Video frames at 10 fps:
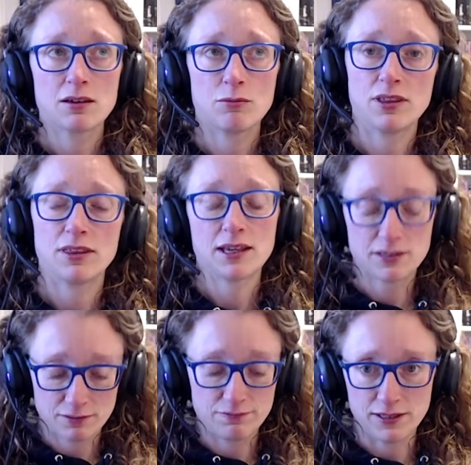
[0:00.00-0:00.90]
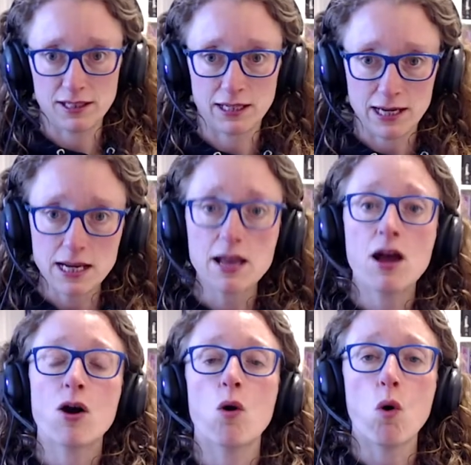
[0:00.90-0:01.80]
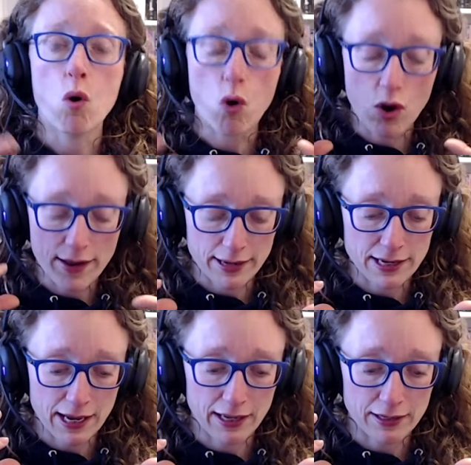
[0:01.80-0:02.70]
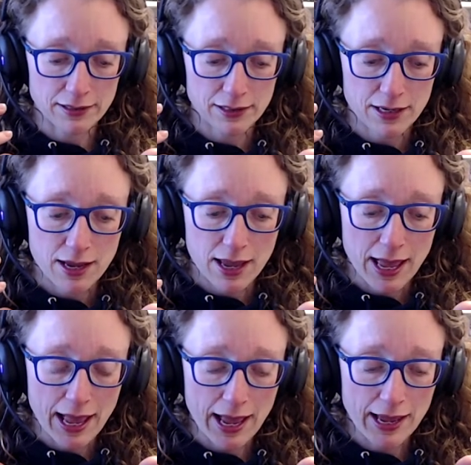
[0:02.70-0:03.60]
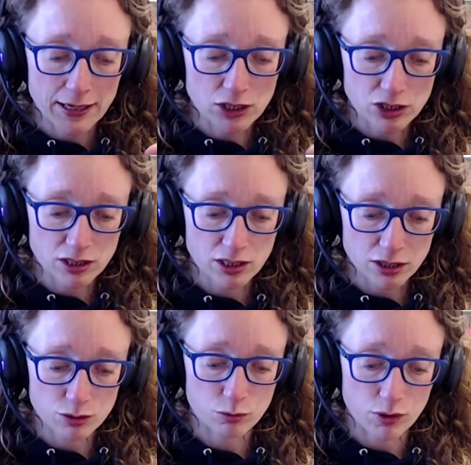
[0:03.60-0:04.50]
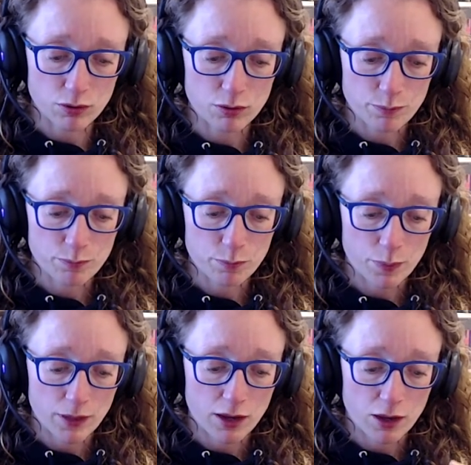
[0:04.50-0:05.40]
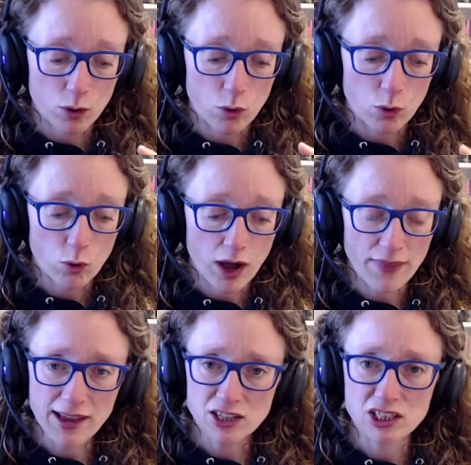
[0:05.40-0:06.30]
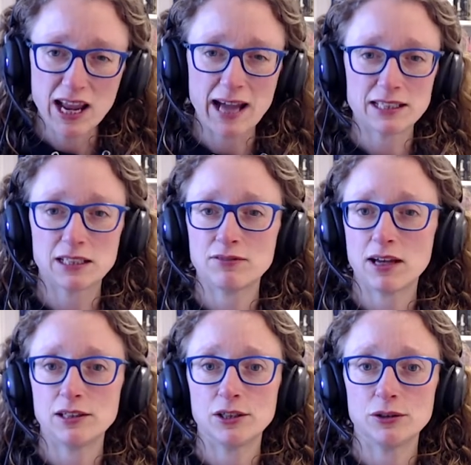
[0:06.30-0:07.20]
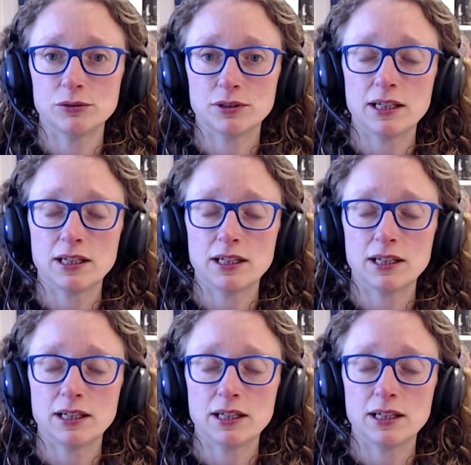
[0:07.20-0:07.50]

whether that's physically or in your head, and just think through are they actually adding value?